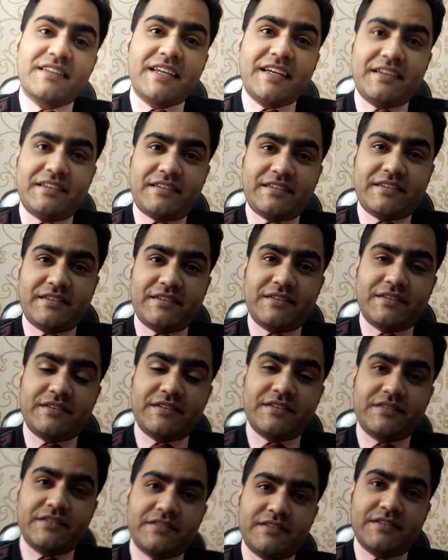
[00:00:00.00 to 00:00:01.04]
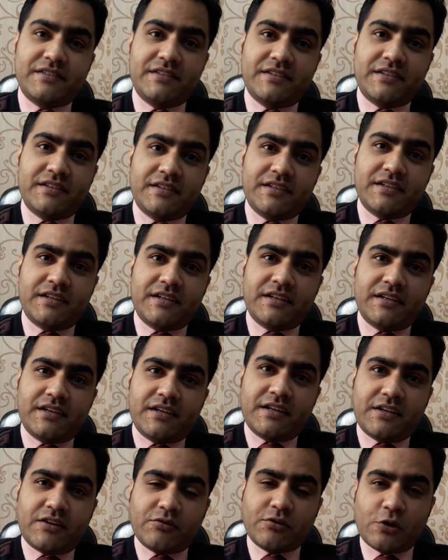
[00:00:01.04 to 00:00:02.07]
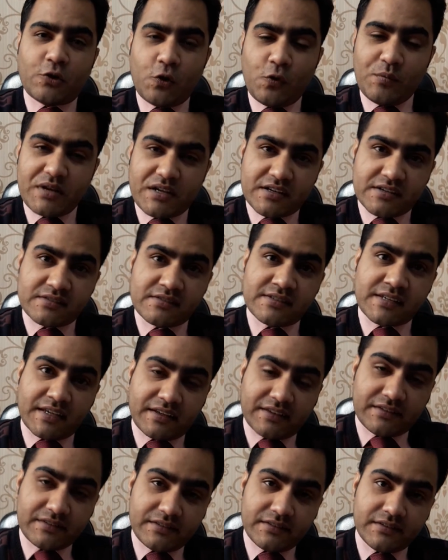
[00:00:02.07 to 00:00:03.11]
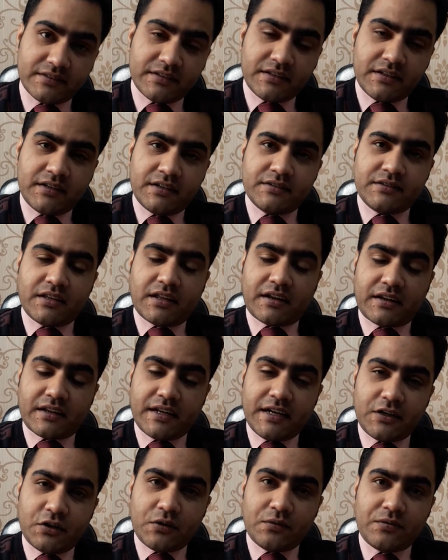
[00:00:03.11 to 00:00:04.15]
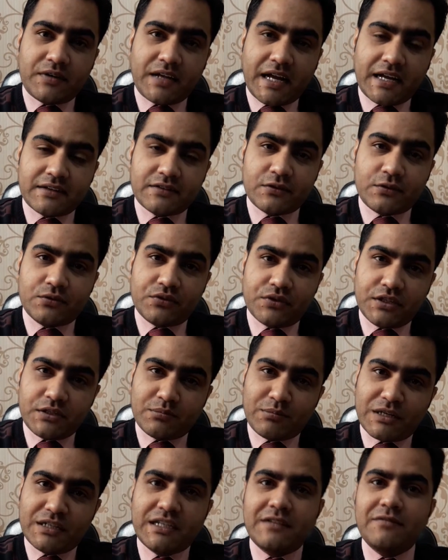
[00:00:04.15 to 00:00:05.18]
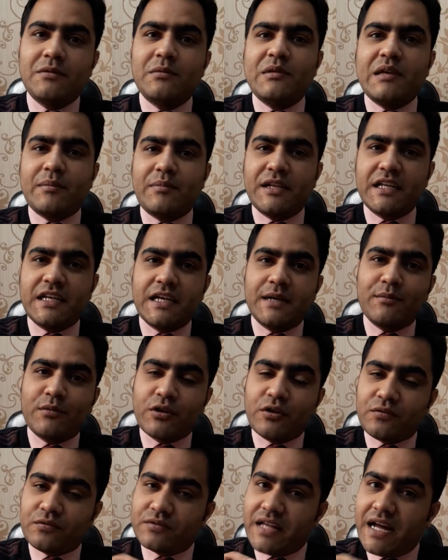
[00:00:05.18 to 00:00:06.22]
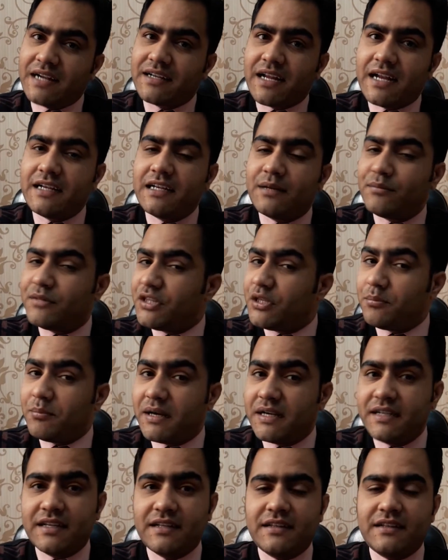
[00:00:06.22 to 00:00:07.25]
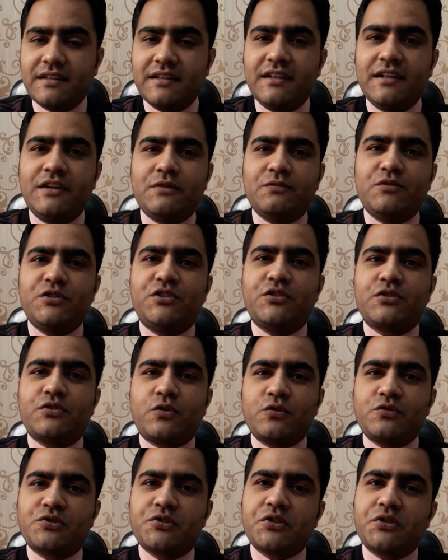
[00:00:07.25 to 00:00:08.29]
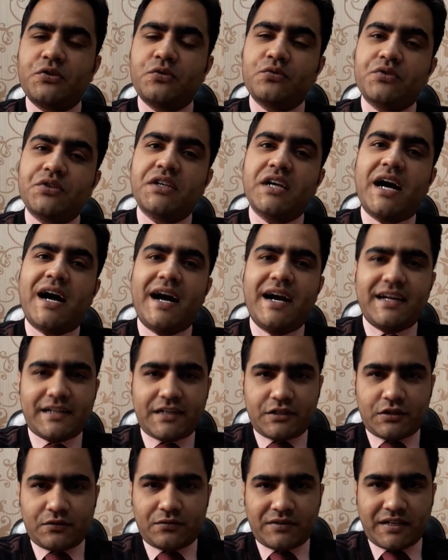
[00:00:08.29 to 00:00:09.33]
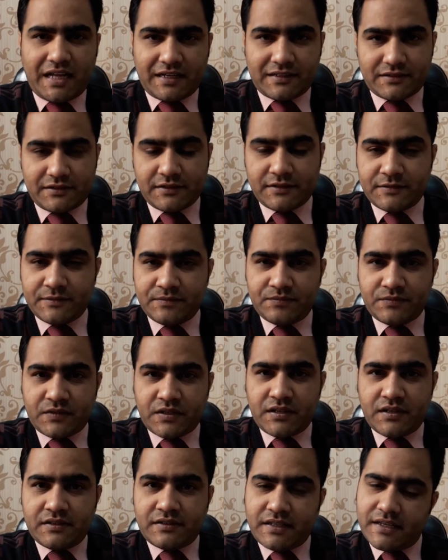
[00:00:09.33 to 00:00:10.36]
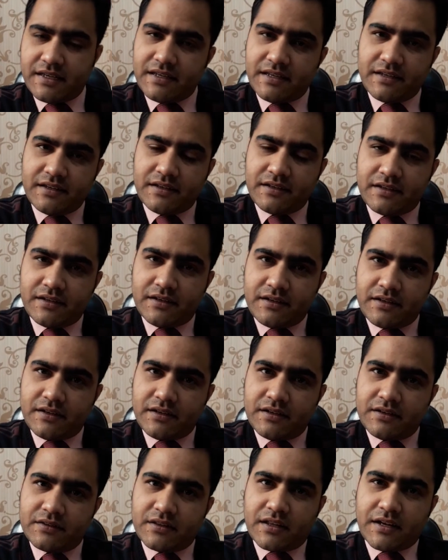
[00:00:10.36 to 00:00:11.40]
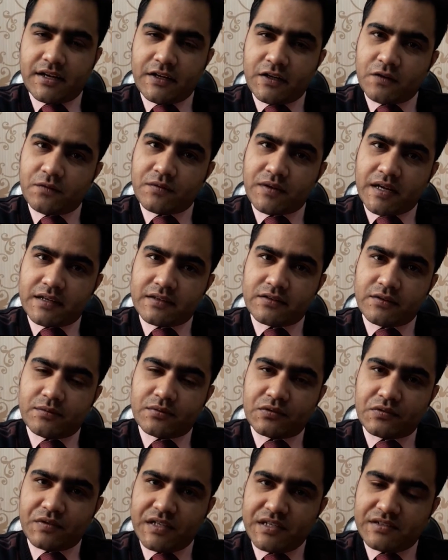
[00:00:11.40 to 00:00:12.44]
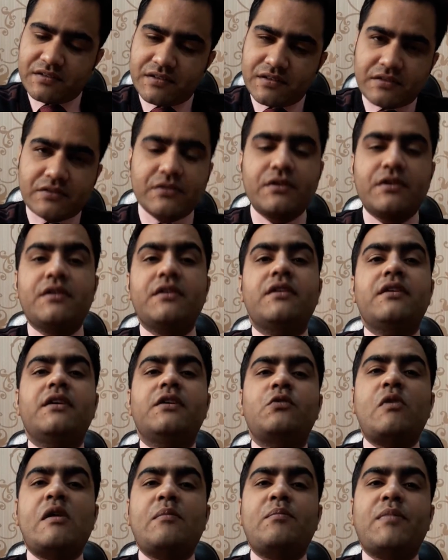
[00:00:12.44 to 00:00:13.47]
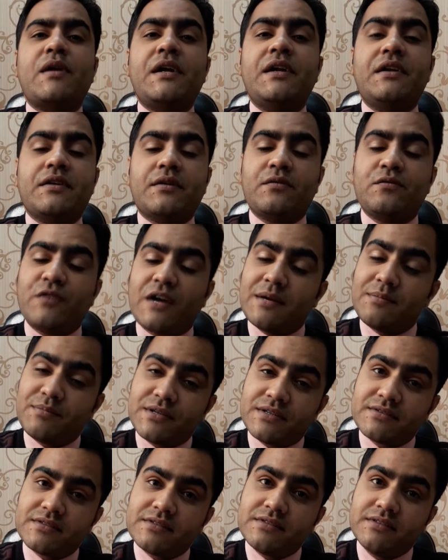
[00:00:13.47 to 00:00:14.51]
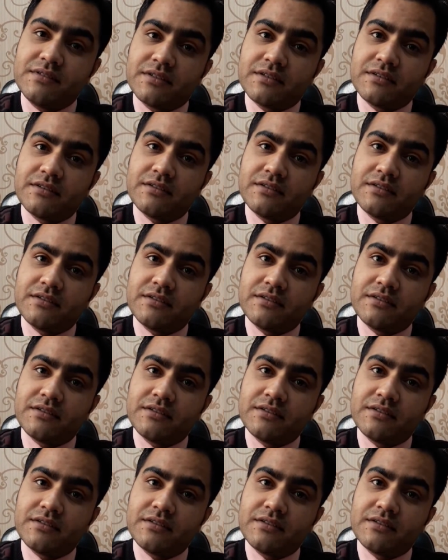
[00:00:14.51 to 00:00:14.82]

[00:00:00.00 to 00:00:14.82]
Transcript: case? Now the lawmaker says the rate of tax on this bundle will be applicable of that item in the bundle which constitute the higher rate of tax. Say the rate of tax of sweets is 12.5%,